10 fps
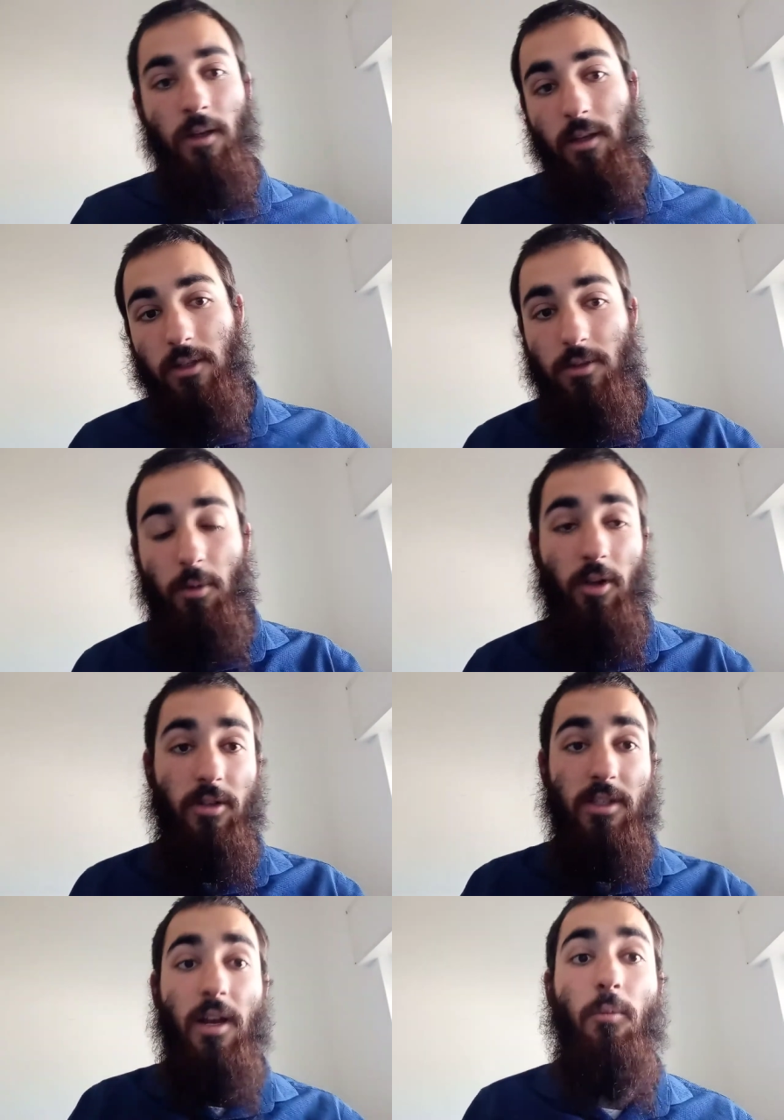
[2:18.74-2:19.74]
smaller
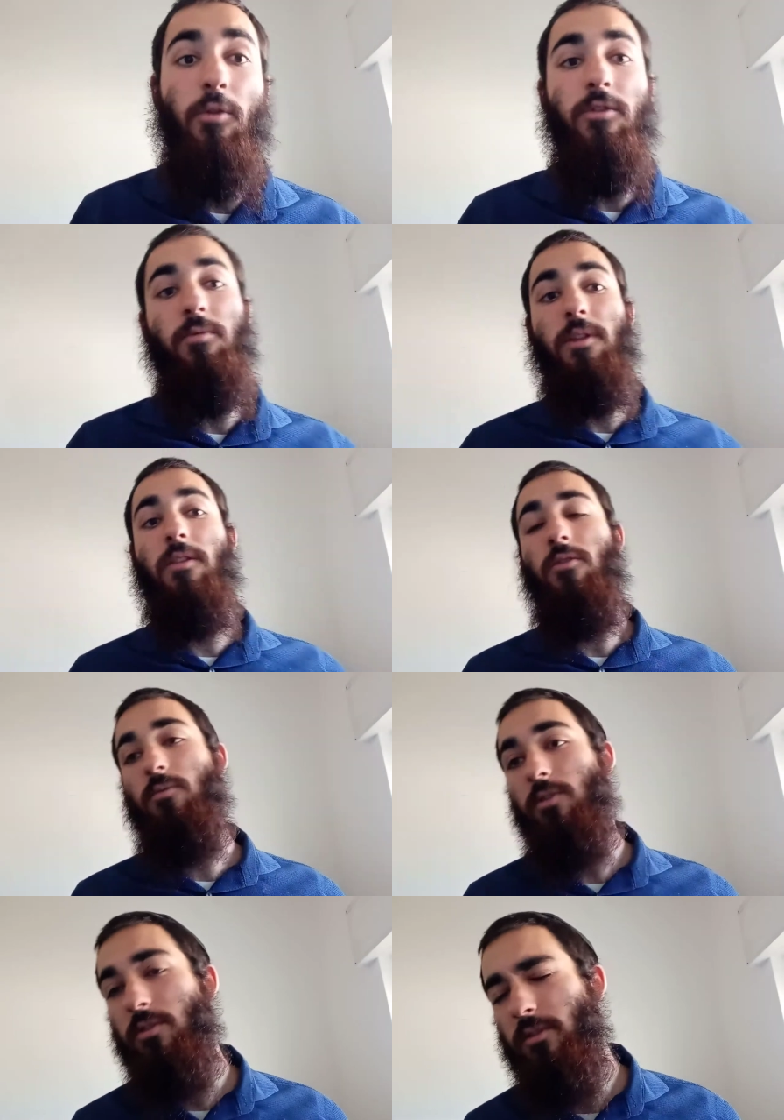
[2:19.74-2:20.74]
sub-worlds within those
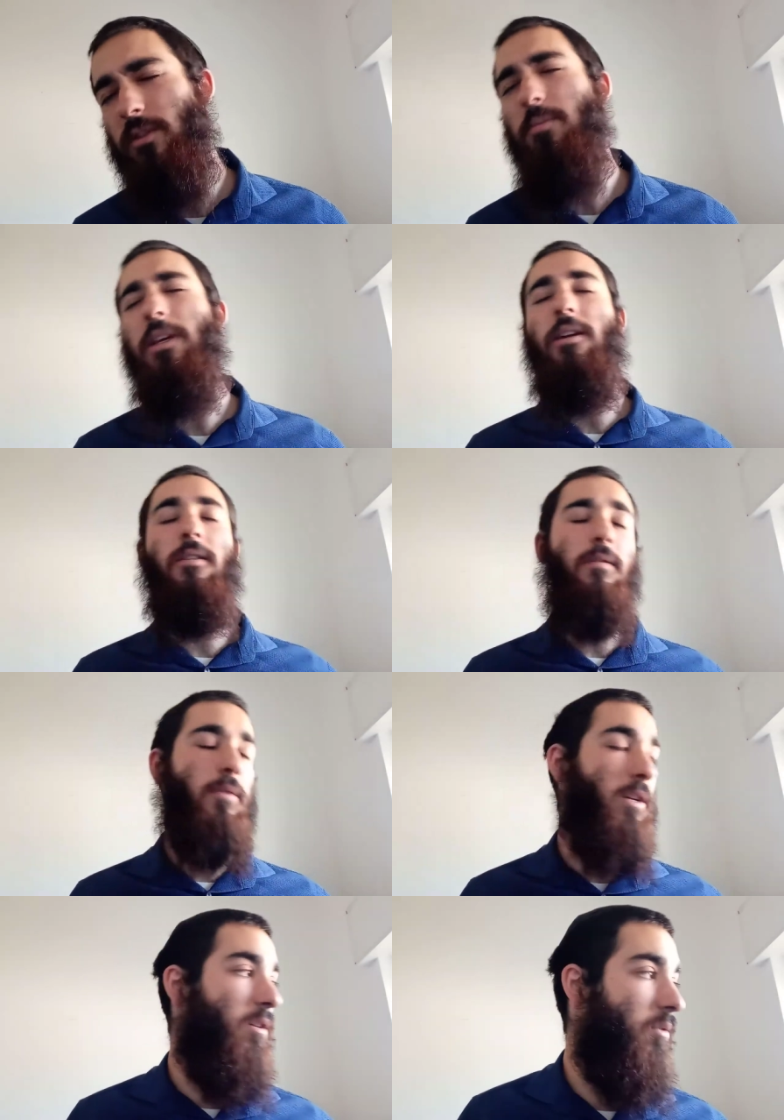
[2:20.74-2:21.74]
worlds, so to speak, and we
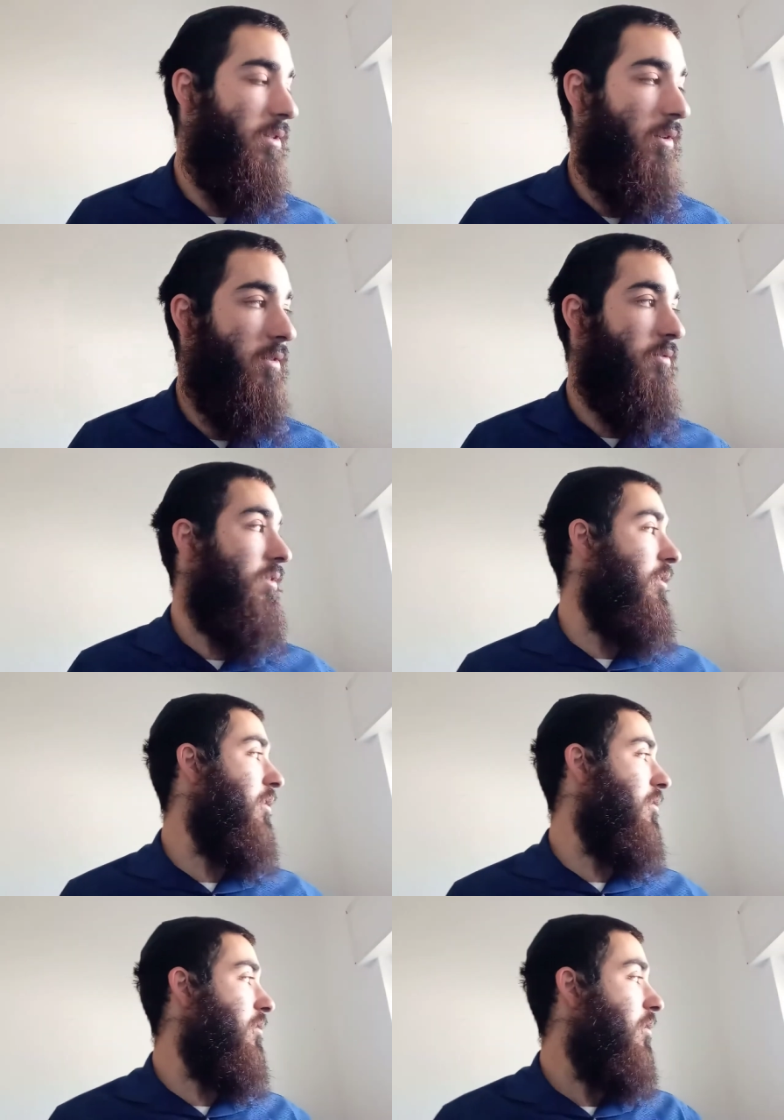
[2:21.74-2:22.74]
can go into all those
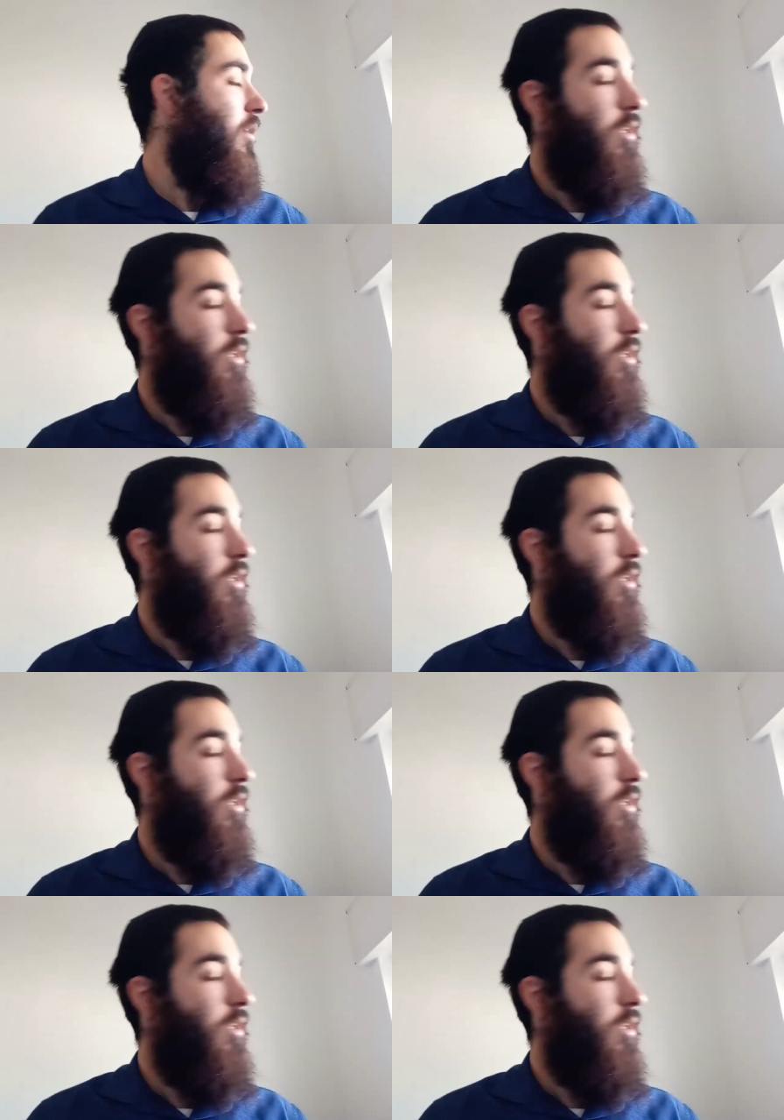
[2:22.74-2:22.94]
details.